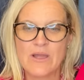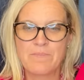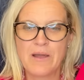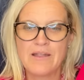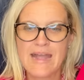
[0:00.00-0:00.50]
I
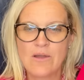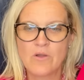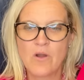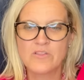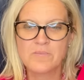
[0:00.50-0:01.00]
bought out
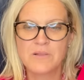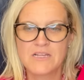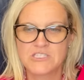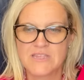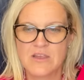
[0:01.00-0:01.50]
all the
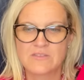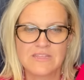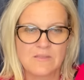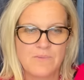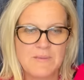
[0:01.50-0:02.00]
plush there
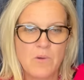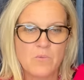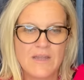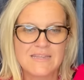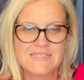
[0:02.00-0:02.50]
that the people
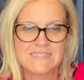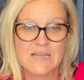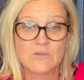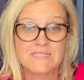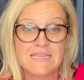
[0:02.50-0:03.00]
running the
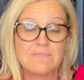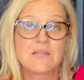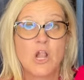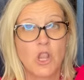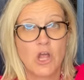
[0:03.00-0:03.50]
sale
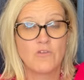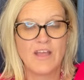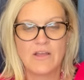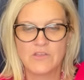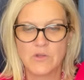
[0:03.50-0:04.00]
deemed low
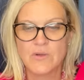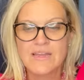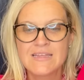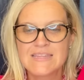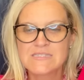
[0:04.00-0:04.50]
value.
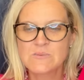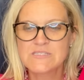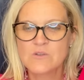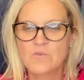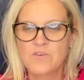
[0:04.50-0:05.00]
This one
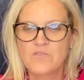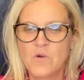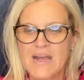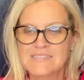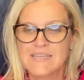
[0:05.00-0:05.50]
sold for
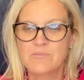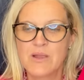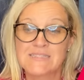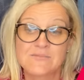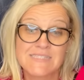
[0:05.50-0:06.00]
full asking
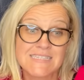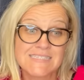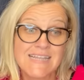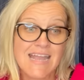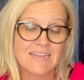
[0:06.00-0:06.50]
price of
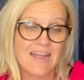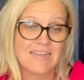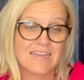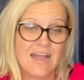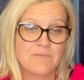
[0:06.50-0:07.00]

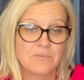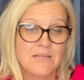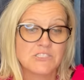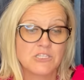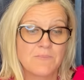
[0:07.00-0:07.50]
$68.99
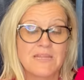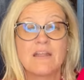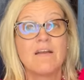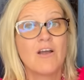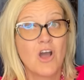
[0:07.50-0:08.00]
plus
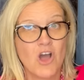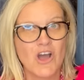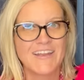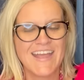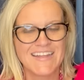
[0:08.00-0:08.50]
shipping
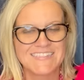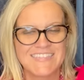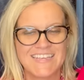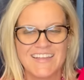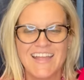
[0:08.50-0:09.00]
on
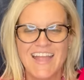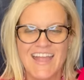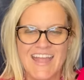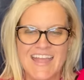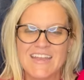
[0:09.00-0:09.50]
Etsy.
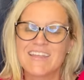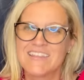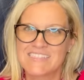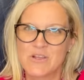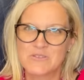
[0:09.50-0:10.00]
And
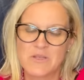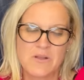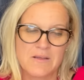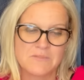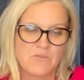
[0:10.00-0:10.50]
this also
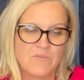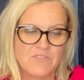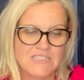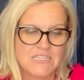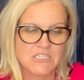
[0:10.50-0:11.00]
comes from
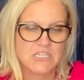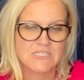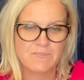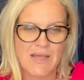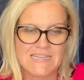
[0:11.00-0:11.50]
Vintage
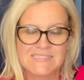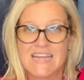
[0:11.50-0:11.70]
Spice.